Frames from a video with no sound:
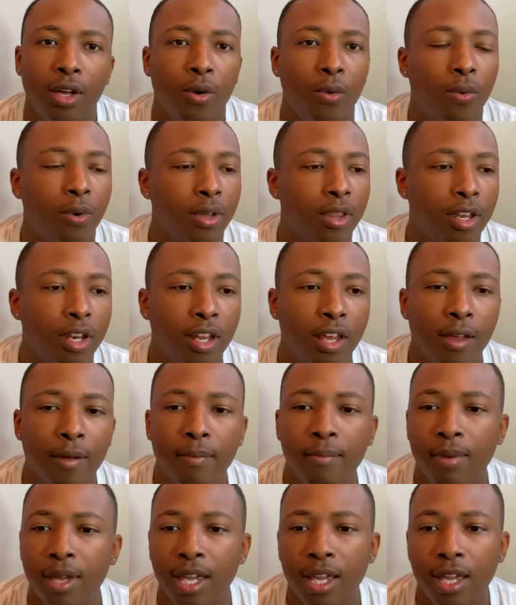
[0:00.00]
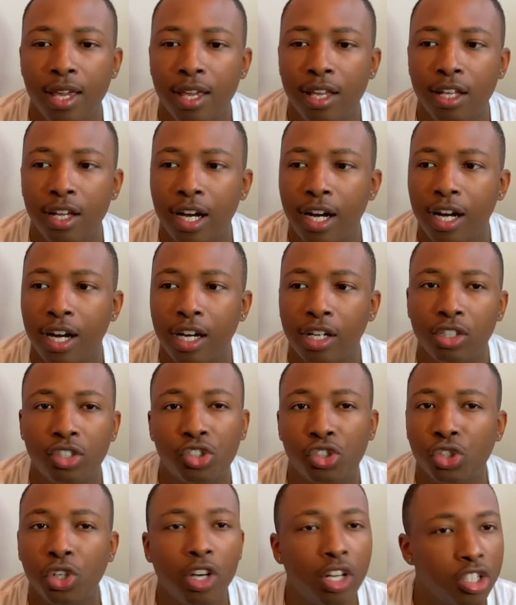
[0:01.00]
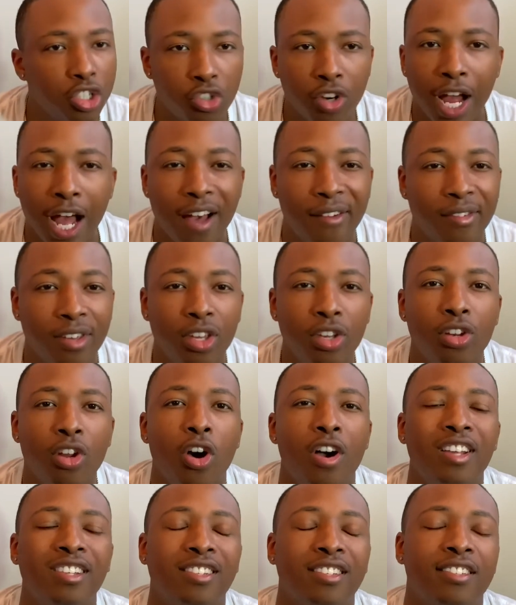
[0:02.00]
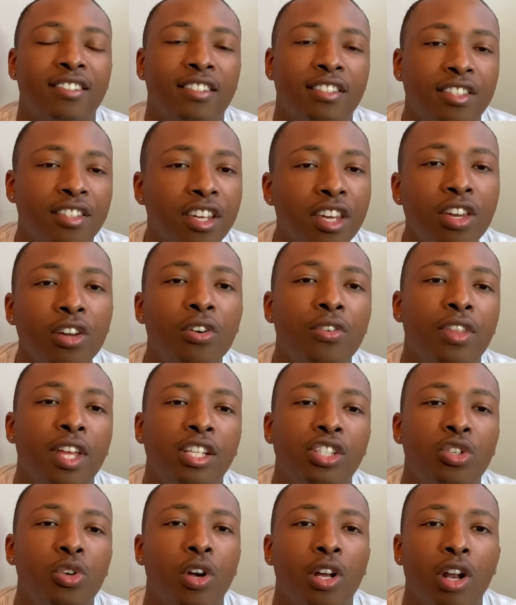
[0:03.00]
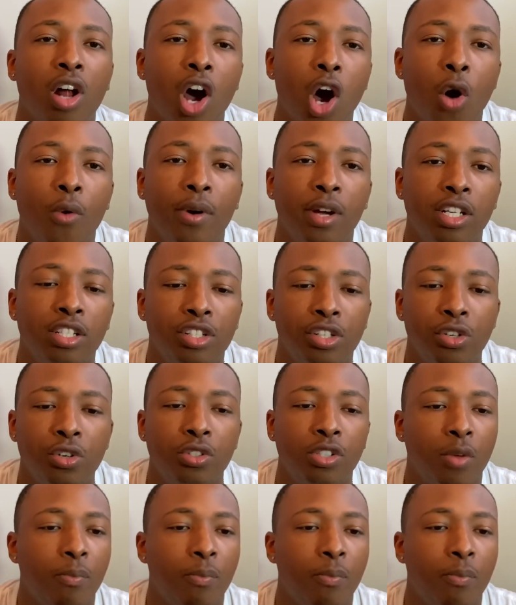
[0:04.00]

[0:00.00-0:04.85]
whether that be truck driving, it's a skill that you can always use.